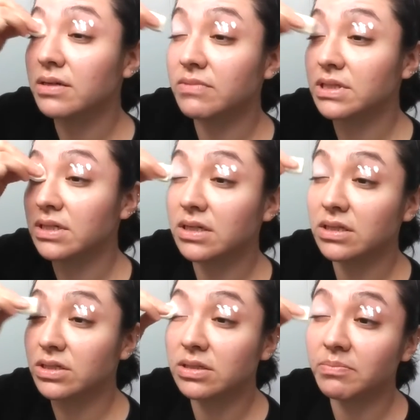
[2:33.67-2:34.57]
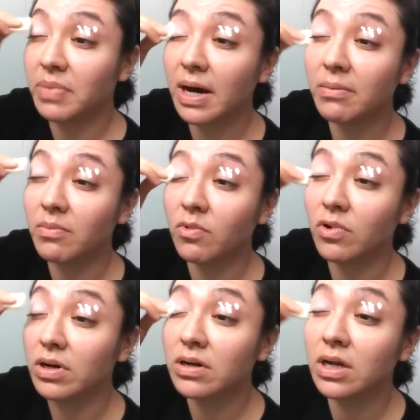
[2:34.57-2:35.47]
I want the colors to pop
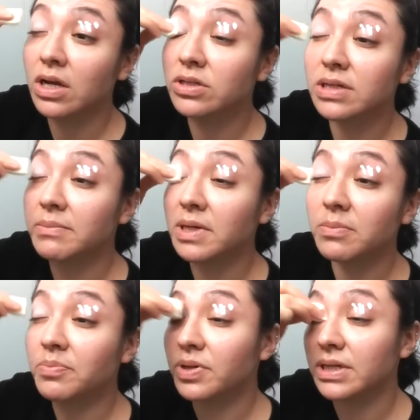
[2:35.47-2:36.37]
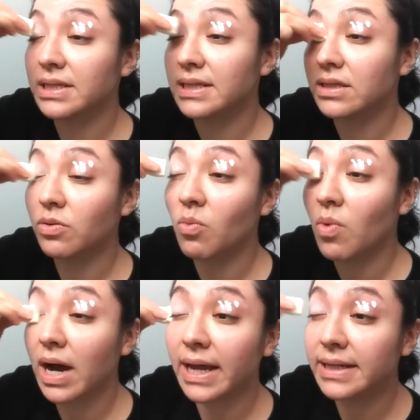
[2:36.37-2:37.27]
more, so I'm gonna put the
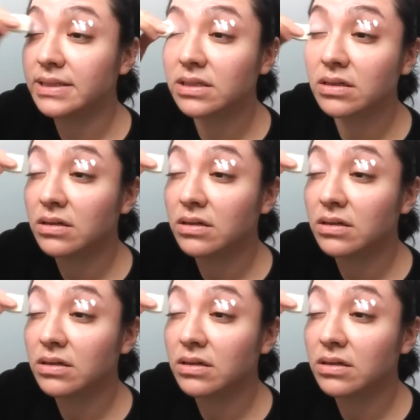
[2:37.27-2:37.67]
white